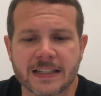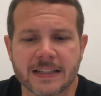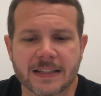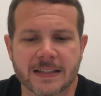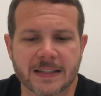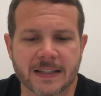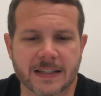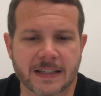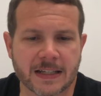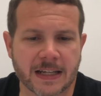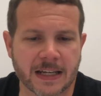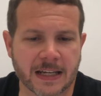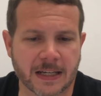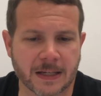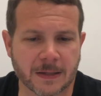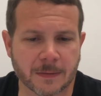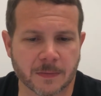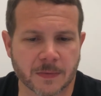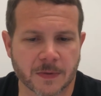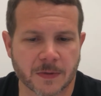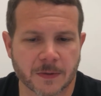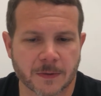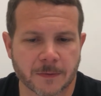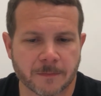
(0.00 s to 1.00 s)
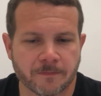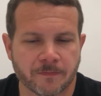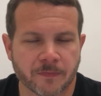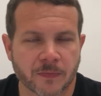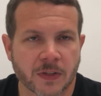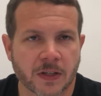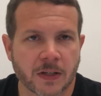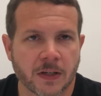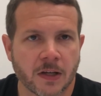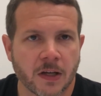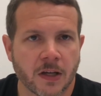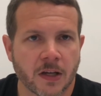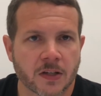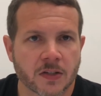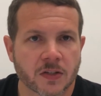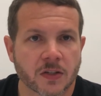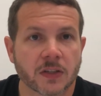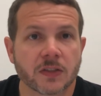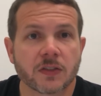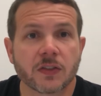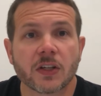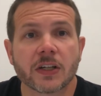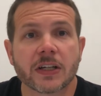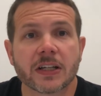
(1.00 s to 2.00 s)
IDs and names.
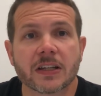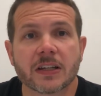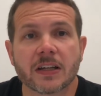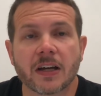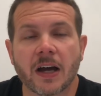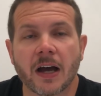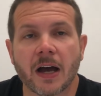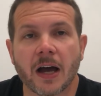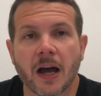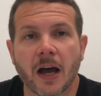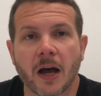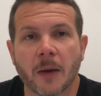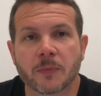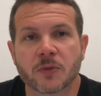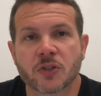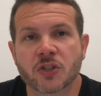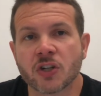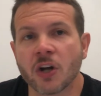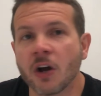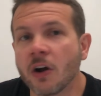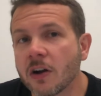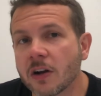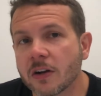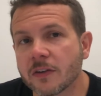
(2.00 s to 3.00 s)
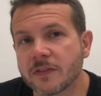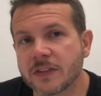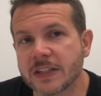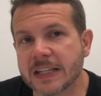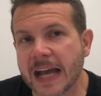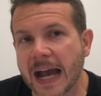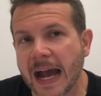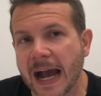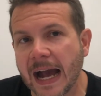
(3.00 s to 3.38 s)
So let's look at a chunk of the